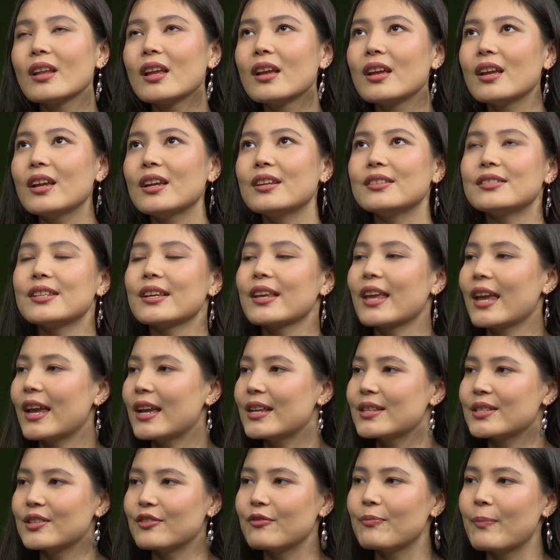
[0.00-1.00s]
in the
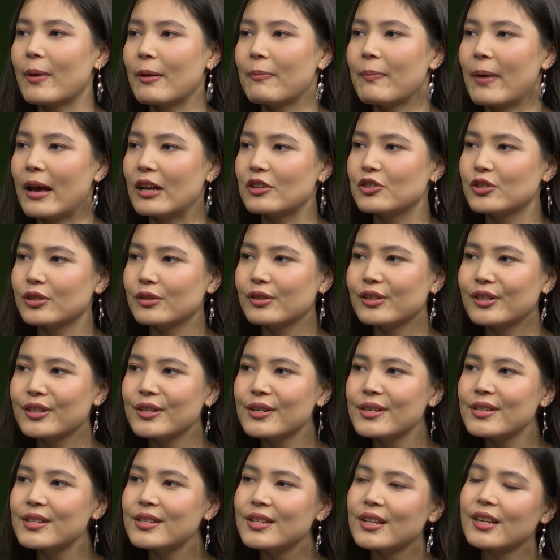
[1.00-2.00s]
case of my
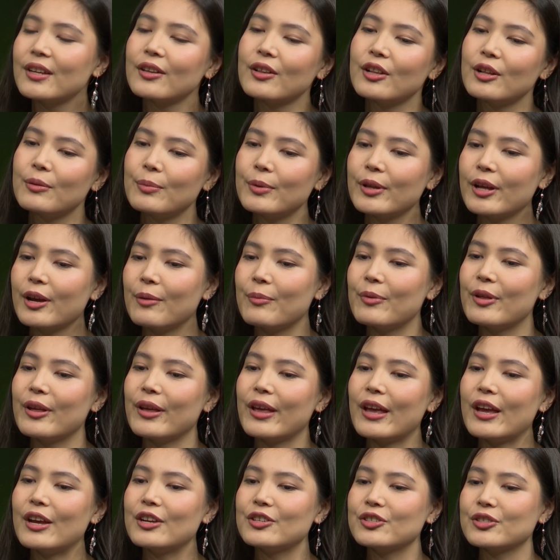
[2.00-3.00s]
bachelor's in global
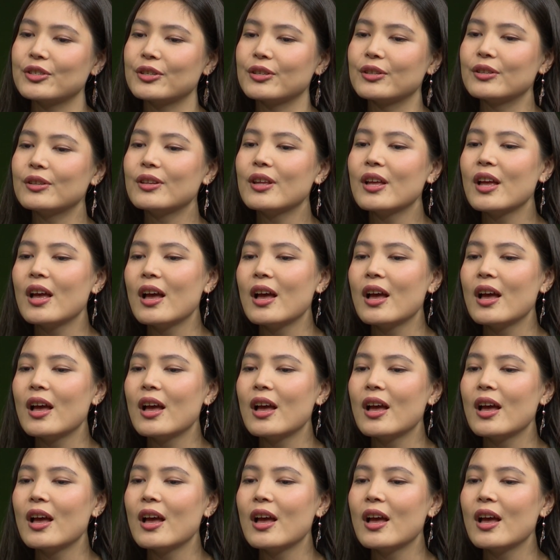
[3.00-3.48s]
communication,